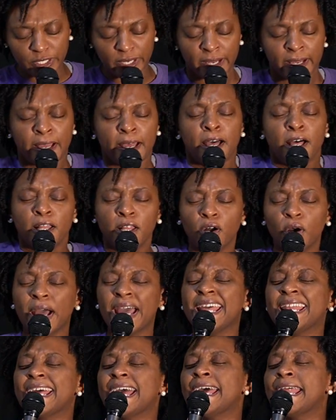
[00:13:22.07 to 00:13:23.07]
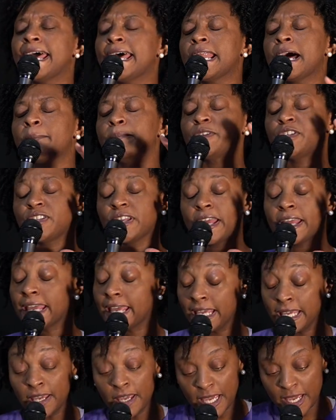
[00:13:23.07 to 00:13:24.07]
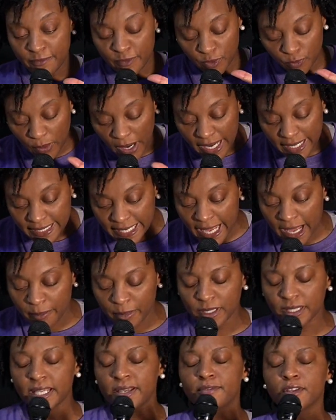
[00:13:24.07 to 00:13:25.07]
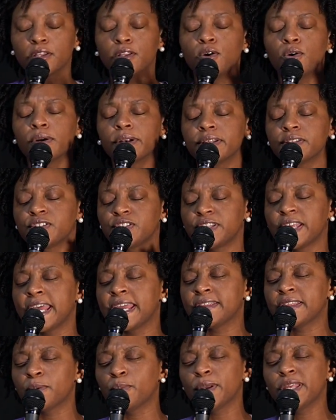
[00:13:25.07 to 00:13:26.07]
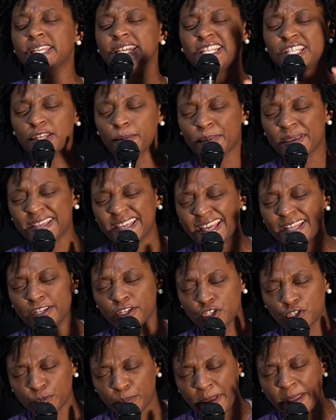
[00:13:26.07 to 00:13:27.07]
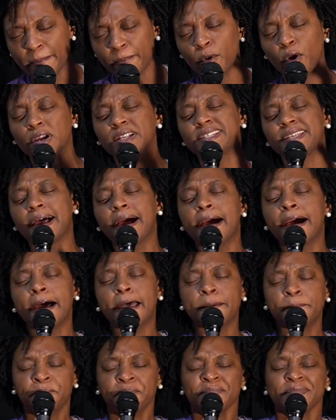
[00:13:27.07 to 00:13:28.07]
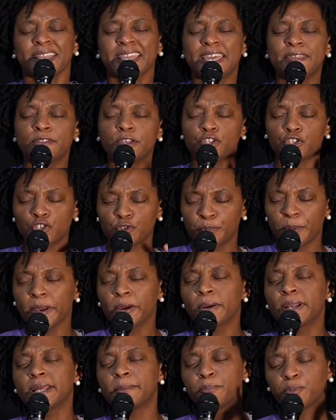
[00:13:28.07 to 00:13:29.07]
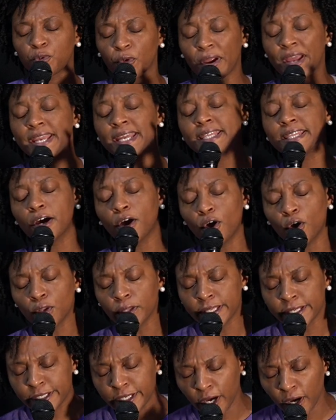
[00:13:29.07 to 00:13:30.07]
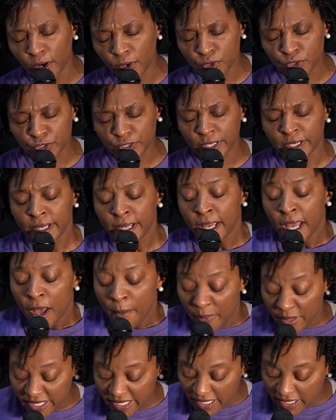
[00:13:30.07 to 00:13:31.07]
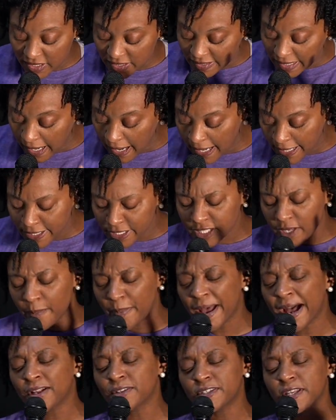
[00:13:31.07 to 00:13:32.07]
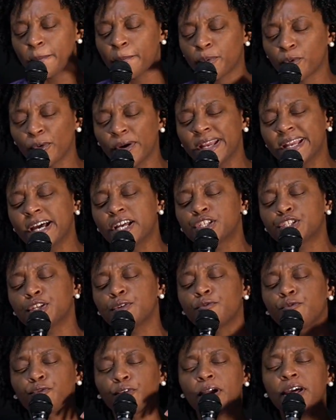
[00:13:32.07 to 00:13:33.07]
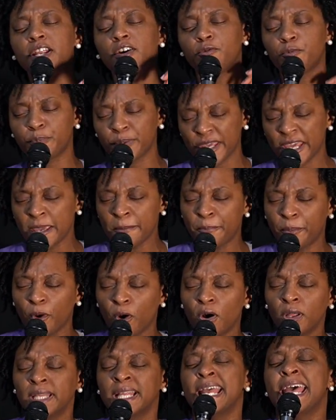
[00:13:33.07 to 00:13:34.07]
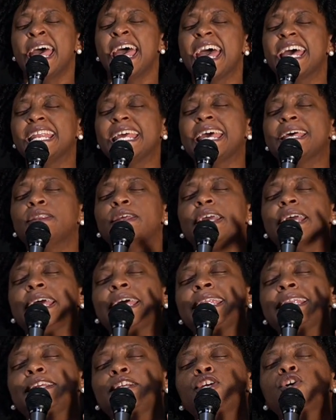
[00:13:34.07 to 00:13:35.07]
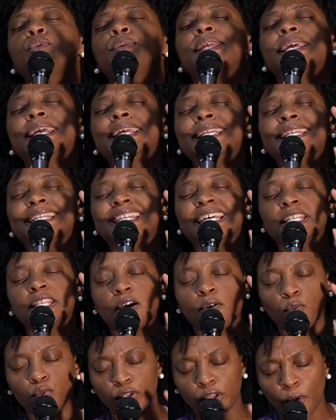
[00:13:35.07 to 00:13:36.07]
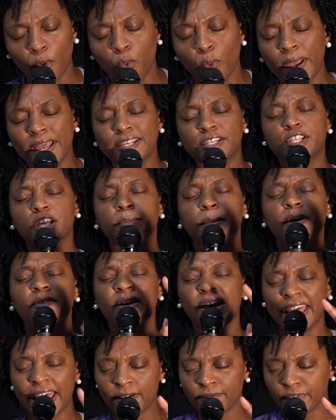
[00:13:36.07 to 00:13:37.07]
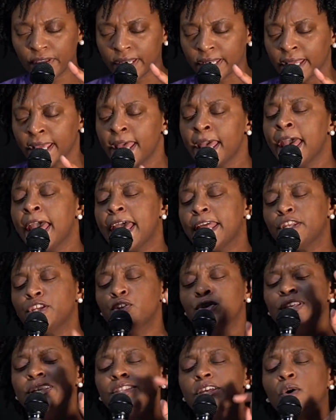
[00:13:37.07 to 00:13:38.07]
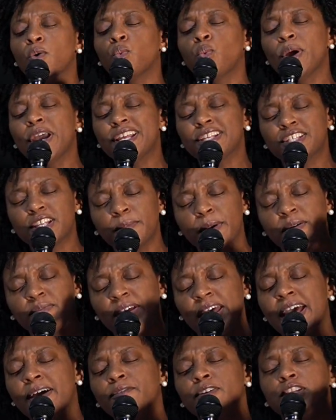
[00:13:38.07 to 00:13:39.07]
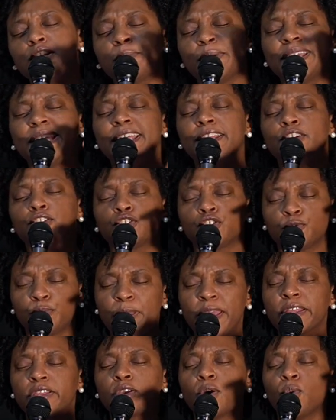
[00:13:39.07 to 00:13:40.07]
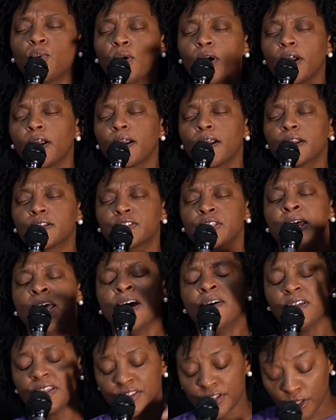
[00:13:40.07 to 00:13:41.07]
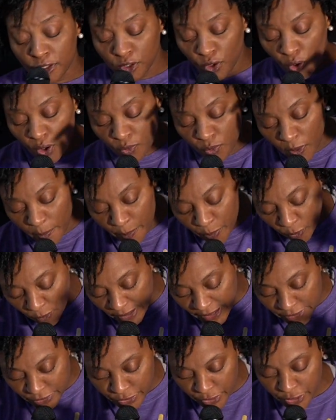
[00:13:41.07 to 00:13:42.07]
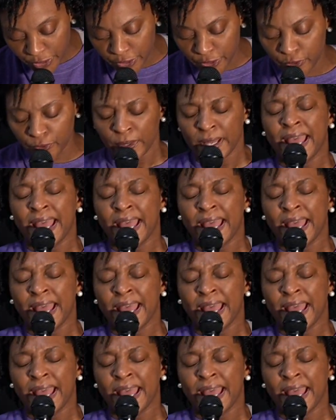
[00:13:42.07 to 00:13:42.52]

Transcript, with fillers: Uh, Lord, and, and, and I'm saying, even right now, I believe the Lord is saying that we need to begin to spend more time in the Spirit and praying in the Holy Ghost uh, because God is about to bring us in front of people, and, and, and you need the, the, the wisdom of heaven, and you need the wisdom of heaven to begin to speak the words that the Lord will bring to you.